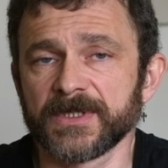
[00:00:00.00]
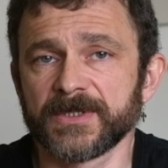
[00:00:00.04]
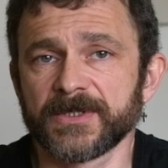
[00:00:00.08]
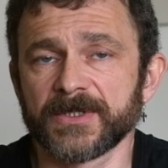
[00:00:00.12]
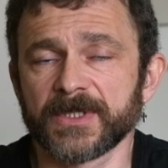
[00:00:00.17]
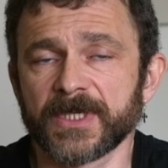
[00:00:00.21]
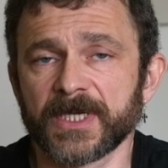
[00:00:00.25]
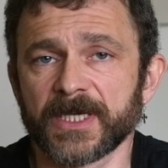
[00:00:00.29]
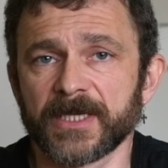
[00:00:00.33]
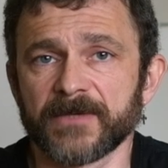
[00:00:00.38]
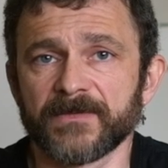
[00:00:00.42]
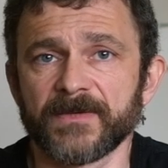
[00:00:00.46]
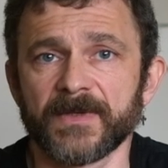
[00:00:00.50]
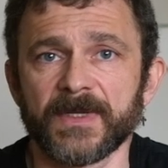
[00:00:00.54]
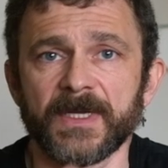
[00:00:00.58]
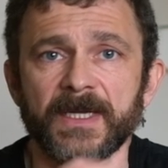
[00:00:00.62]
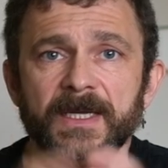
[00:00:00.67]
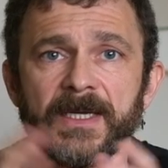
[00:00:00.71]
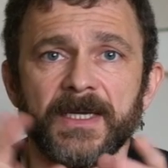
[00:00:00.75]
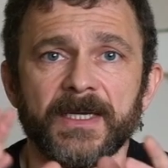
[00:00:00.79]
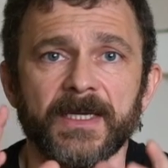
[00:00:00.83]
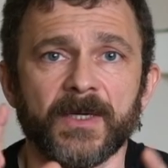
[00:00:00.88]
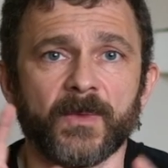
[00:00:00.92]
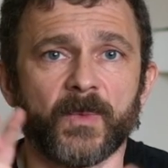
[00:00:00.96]
to have
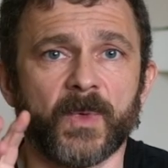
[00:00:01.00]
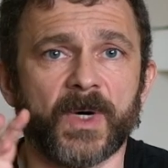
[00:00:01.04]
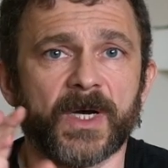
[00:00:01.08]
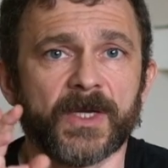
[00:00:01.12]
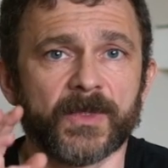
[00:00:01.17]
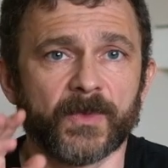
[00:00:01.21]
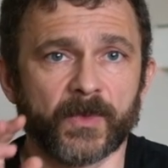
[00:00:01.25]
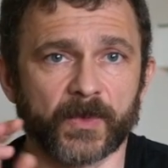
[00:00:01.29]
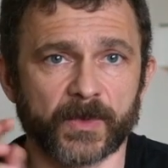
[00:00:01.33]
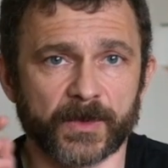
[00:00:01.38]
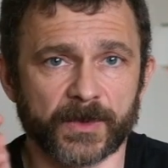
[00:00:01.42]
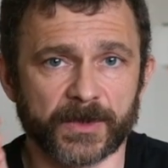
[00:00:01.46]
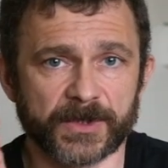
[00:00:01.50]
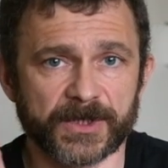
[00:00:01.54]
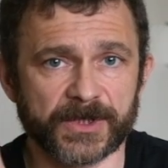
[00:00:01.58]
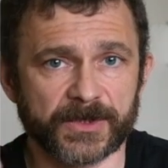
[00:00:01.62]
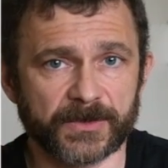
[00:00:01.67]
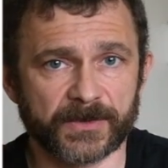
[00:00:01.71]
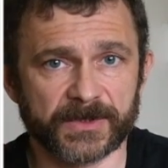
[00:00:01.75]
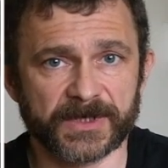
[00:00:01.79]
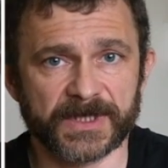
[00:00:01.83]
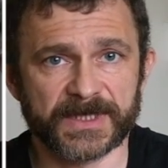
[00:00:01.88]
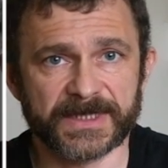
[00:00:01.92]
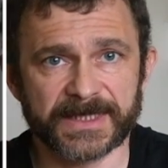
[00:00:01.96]
a one-word
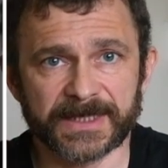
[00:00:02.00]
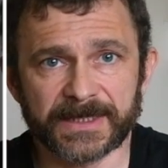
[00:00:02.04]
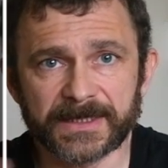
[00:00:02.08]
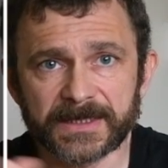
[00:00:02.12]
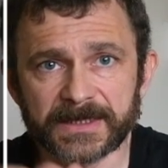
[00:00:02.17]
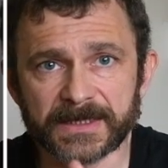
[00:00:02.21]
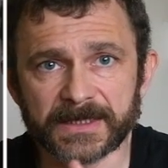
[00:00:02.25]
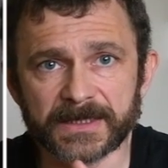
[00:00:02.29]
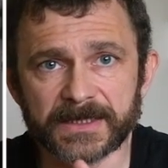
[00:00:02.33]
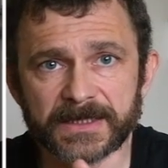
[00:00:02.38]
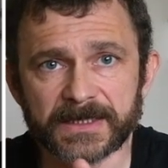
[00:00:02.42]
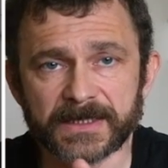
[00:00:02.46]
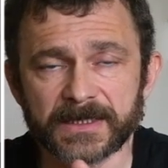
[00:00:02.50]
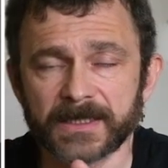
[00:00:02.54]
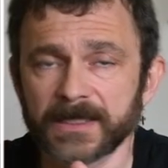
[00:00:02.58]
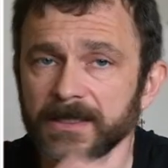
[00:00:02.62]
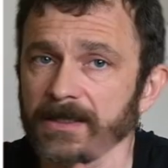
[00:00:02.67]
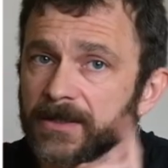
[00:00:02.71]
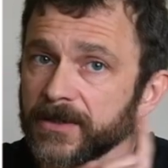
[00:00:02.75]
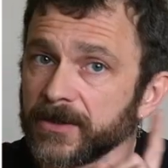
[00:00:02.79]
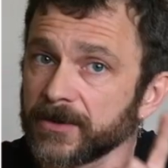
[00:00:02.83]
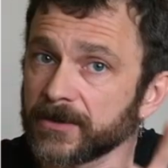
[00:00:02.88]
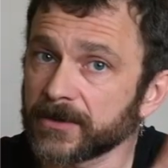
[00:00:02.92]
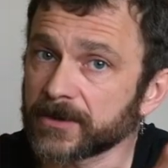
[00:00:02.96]
shorter sentence,
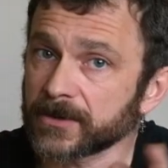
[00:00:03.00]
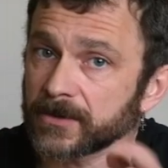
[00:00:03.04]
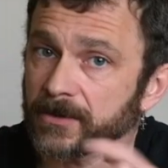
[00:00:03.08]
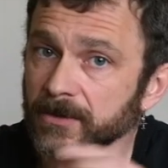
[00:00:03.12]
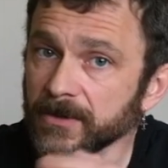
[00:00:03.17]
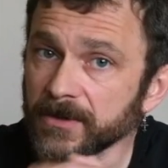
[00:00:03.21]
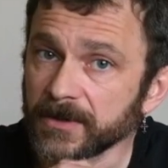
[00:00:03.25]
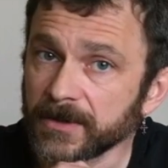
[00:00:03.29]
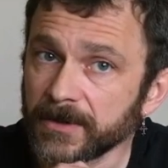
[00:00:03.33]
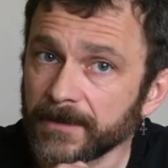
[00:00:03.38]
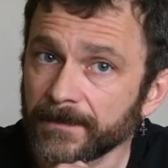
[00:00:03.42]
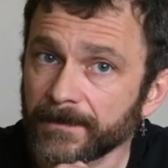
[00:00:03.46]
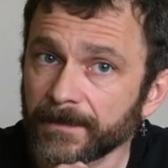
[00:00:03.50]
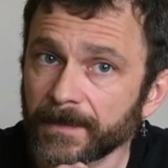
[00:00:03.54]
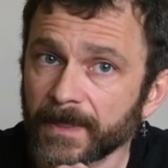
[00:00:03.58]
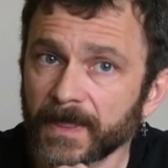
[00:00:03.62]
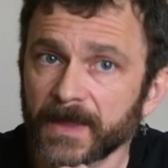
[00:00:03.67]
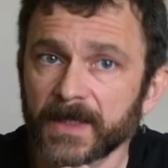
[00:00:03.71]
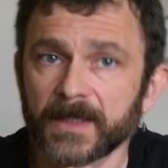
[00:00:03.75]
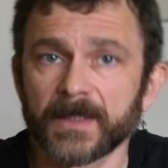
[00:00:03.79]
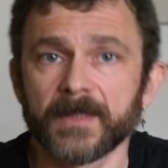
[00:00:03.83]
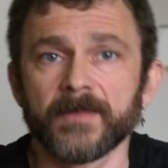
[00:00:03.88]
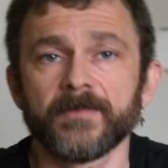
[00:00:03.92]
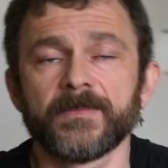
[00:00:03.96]
you're wrong.
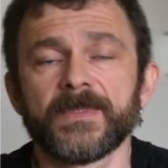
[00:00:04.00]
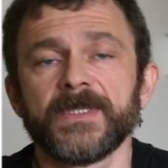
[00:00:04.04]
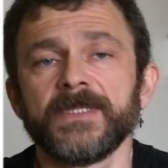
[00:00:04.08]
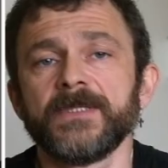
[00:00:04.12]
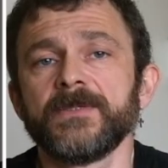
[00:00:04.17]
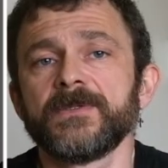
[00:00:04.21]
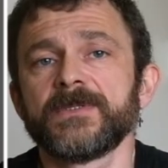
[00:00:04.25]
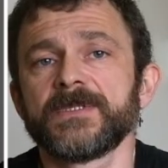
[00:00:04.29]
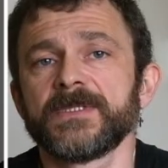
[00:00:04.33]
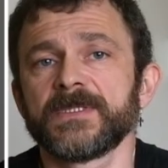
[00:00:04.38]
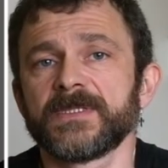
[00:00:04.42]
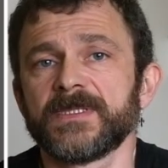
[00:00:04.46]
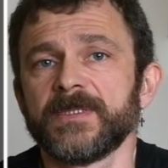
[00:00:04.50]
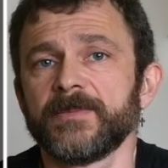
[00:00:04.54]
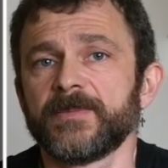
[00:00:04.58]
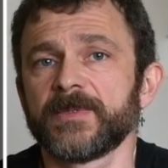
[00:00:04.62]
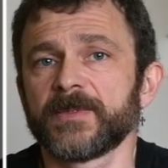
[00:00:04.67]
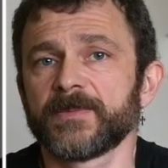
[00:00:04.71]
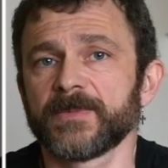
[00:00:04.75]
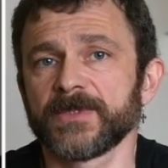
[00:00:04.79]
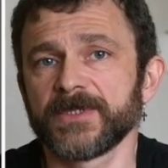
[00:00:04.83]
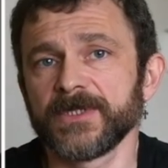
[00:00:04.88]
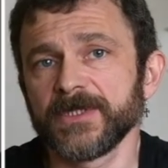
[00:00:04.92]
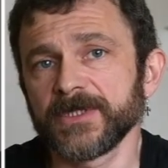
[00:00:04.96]
By using the
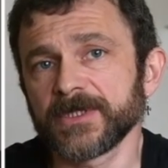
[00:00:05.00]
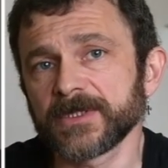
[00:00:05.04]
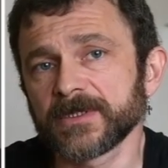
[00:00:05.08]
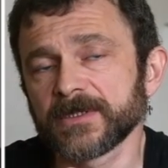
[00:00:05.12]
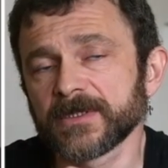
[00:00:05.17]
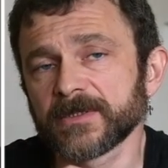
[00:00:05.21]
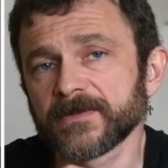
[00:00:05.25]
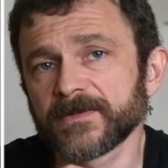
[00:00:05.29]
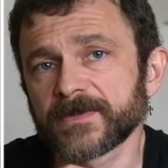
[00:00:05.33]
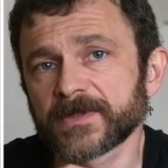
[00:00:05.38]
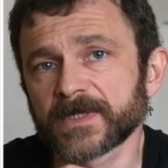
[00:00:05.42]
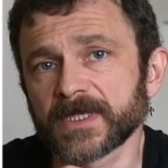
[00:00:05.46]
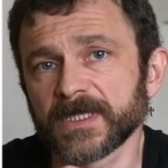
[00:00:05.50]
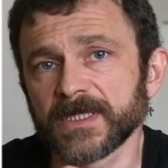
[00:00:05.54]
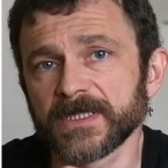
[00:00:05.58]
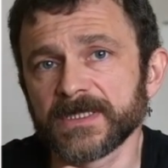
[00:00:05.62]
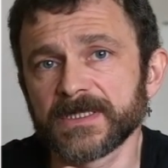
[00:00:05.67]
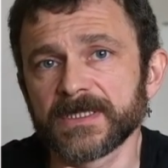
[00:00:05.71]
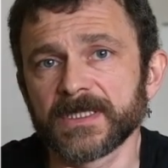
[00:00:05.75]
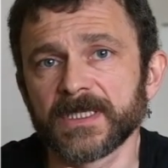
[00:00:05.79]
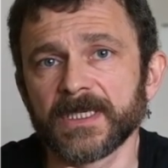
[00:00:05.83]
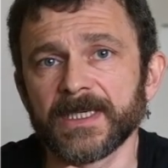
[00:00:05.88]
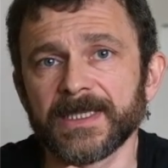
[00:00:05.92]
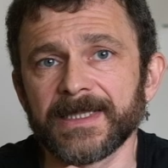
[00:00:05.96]
prepositional
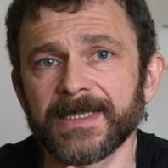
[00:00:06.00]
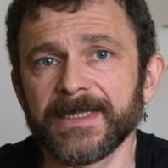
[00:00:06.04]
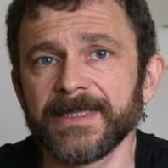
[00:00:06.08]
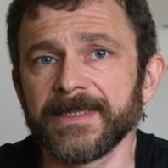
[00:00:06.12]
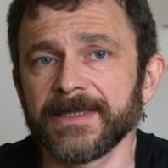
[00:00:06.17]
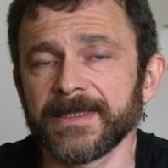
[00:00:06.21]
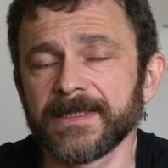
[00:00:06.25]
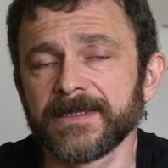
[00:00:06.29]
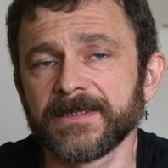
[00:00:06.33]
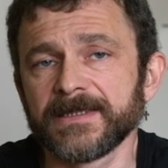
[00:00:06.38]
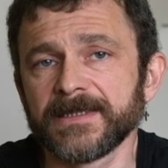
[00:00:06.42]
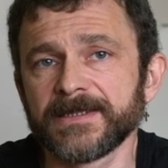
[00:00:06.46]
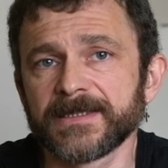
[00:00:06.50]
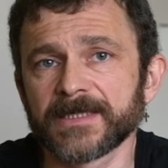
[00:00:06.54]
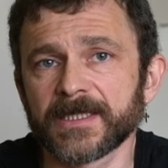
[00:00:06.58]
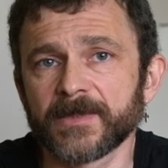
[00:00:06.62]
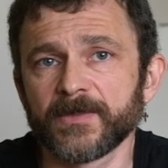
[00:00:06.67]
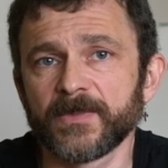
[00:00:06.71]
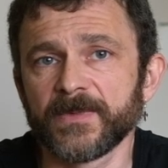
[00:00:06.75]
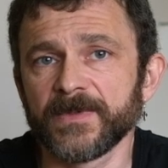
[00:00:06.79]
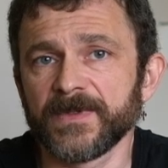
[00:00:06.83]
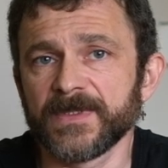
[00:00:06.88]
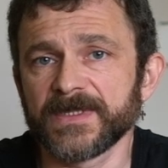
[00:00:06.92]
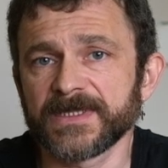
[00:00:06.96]
phrase, I ended up
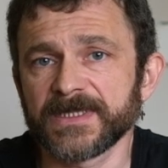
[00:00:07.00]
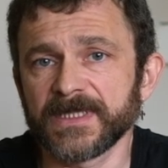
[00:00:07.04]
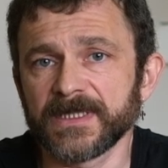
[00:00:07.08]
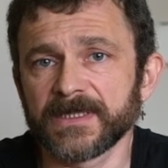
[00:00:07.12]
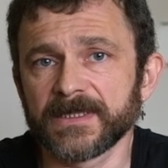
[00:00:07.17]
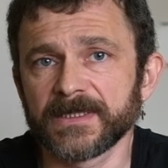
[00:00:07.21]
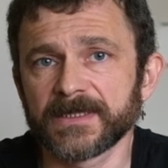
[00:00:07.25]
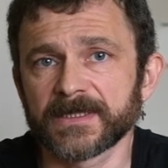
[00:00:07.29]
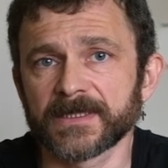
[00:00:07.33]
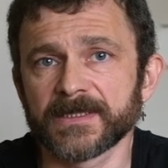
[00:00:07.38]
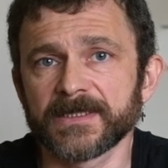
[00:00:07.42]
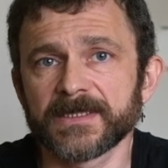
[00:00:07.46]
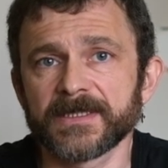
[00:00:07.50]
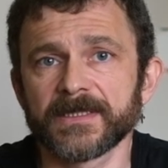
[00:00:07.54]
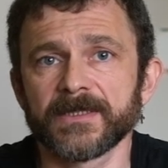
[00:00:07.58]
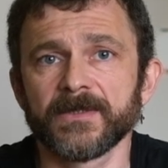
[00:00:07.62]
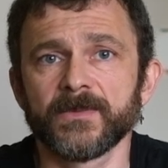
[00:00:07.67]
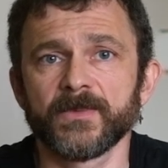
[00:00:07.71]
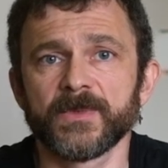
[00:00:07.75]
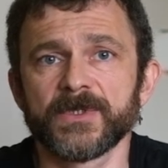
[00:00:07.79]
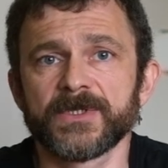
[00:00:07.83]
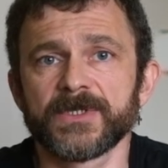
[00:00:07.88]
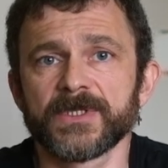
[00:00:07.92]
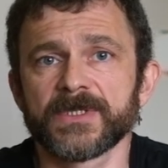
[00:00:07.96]
with a sentence
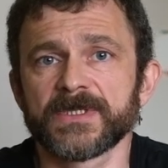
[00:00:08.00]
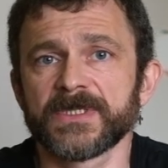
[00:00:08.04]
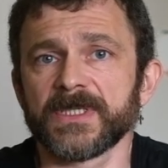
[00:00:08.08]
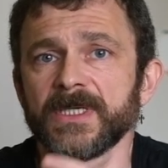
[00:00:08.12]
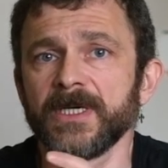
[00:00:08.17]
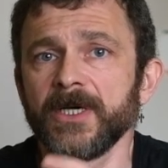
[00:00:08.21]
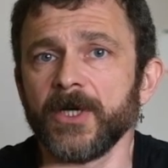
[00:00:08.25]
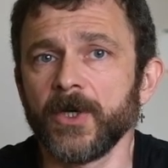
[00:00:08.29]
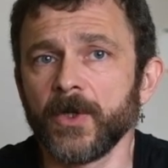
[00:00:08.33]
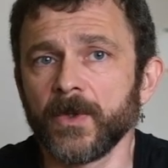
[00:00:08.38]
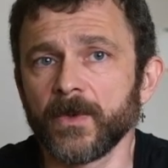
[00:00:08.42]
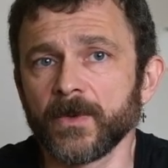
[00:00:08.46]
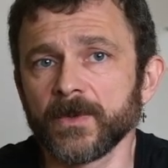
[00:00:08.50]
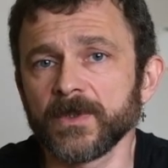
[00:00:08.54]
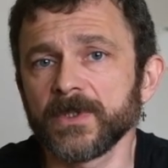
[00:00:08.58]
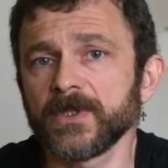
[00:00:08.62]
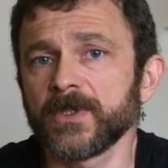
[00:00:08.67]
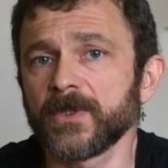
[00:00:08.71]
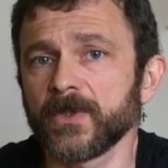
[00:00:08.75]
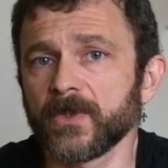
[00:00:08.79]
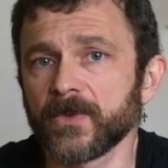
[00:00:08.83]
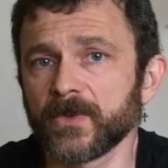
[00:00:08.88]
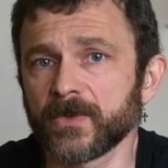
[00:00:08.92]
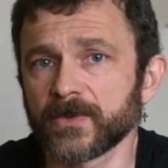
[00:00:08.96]
which is a whole
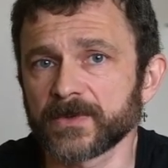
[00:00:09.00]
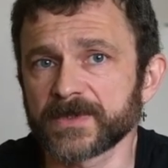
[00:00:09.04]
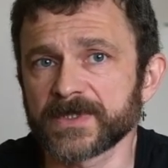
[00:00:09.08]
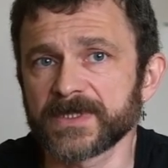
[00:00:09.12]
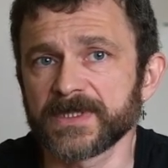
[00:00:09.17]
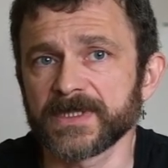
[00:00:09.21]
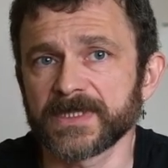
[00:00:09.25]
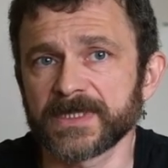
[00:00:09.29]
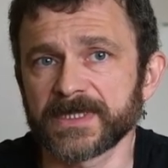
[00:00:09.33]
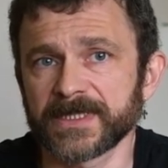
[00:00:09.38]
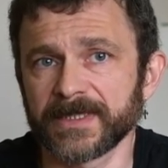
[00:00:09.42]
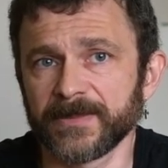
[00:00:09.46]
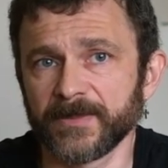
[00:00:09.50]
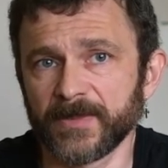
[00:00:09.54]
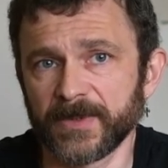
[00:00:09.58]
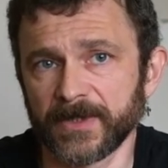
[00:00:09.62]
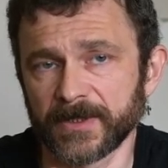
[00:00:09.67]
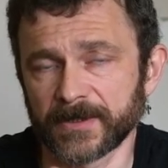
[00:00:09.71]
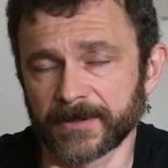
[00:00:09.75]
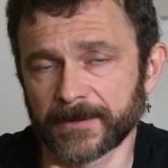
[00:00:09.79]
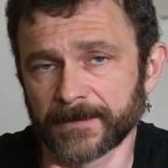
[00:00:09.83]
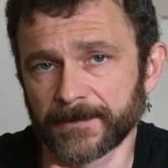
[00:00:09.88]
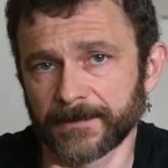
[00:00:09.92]
clause simpler.